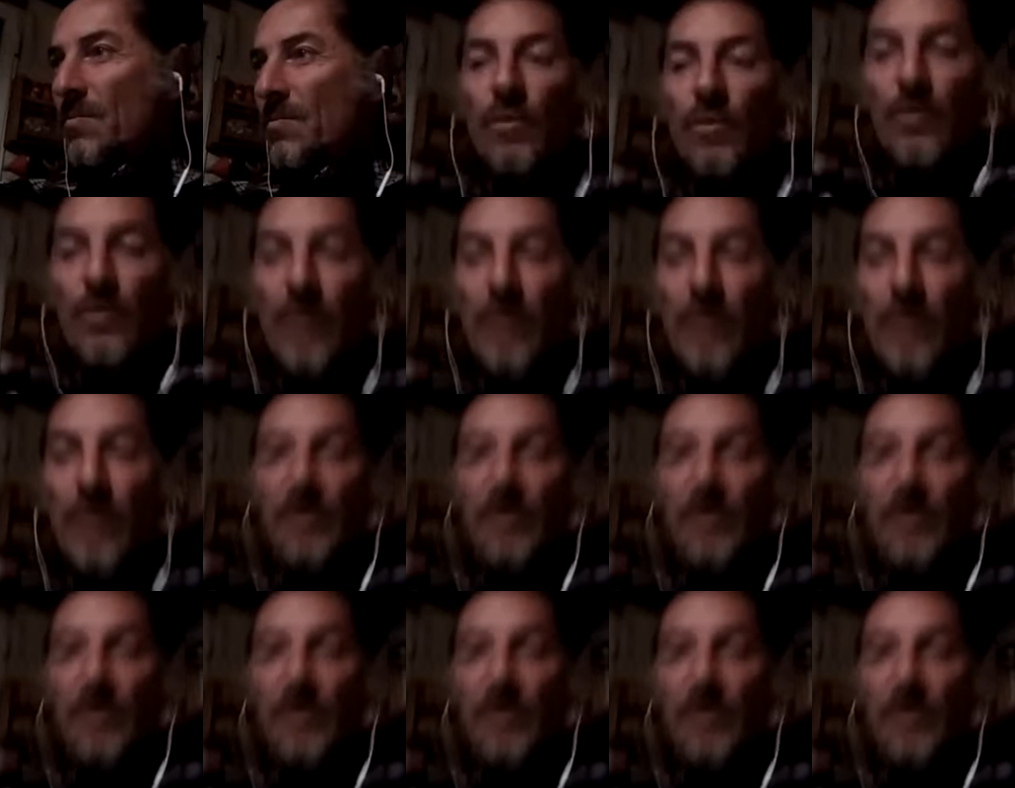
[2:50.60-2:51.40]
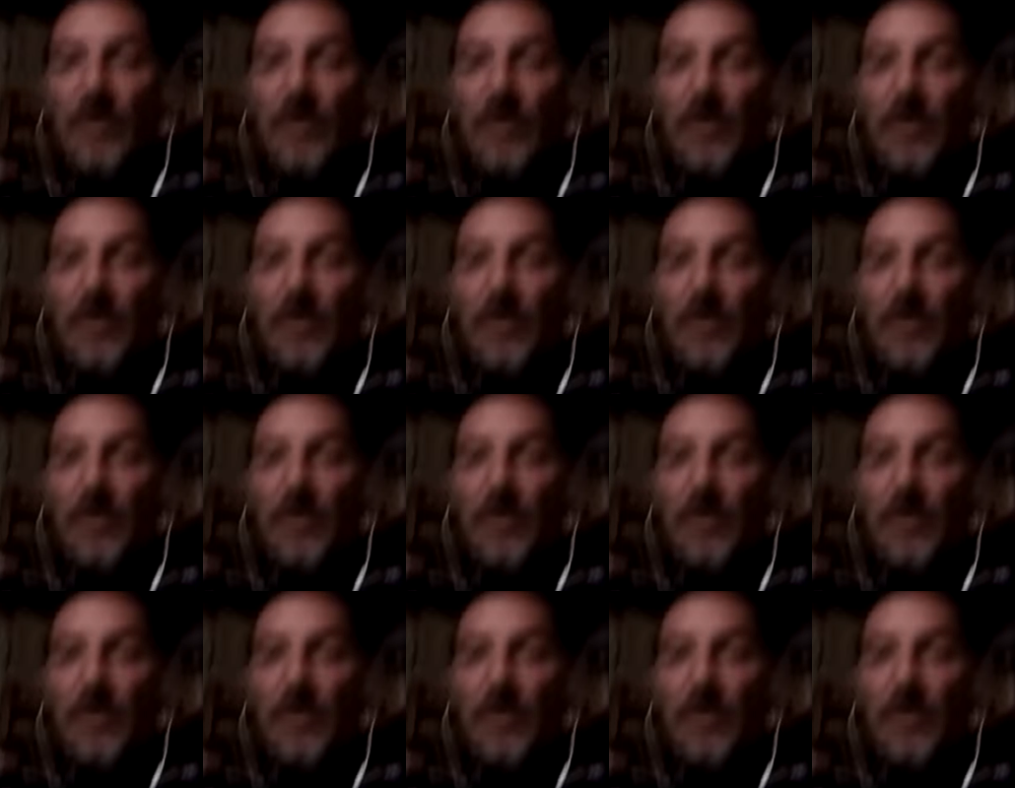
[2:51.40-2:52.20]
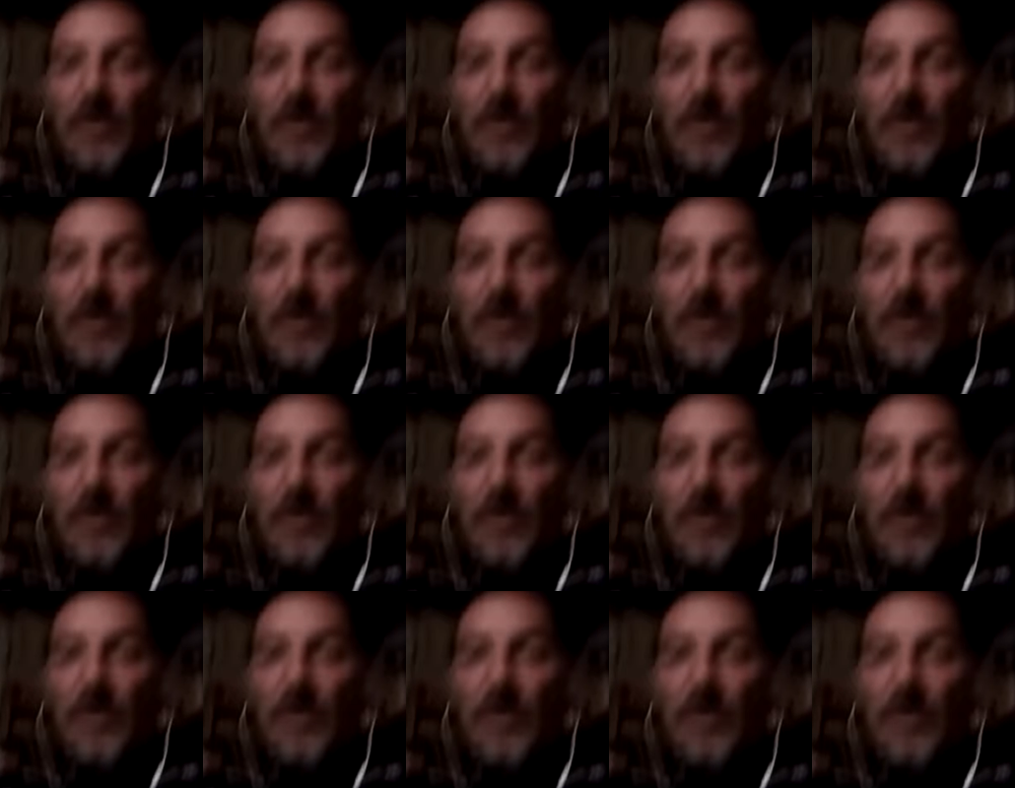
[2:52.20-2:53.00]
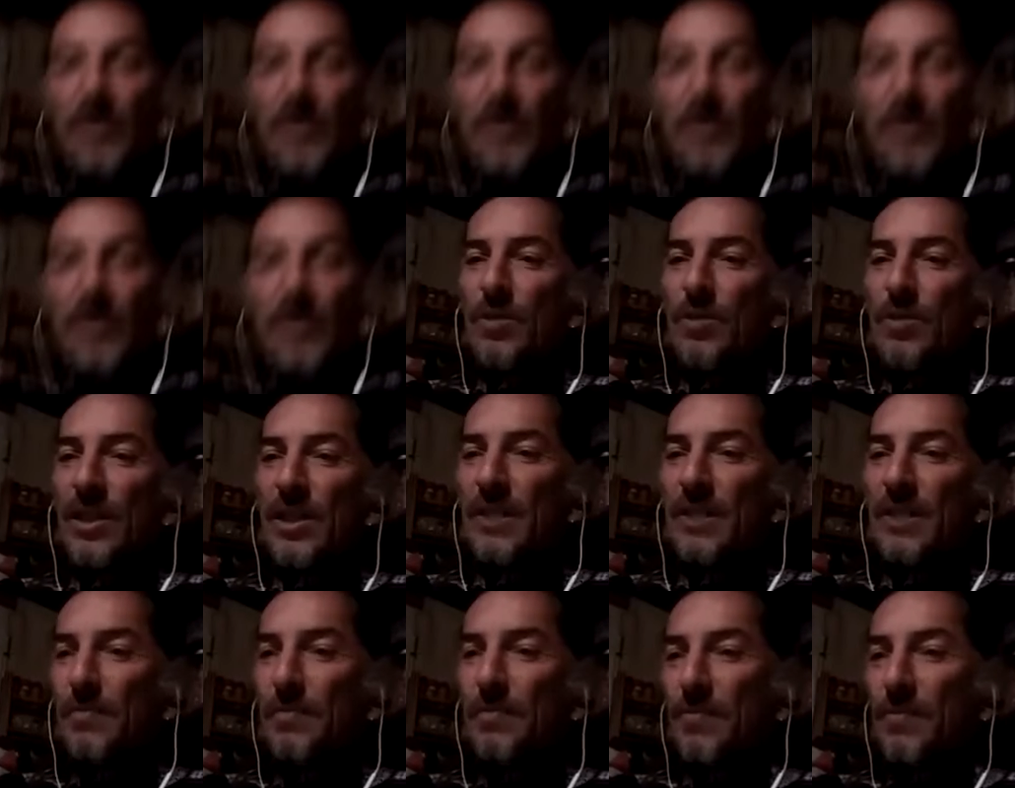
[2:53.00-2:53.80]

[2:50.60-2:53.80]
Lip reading: in this moment if you have an according.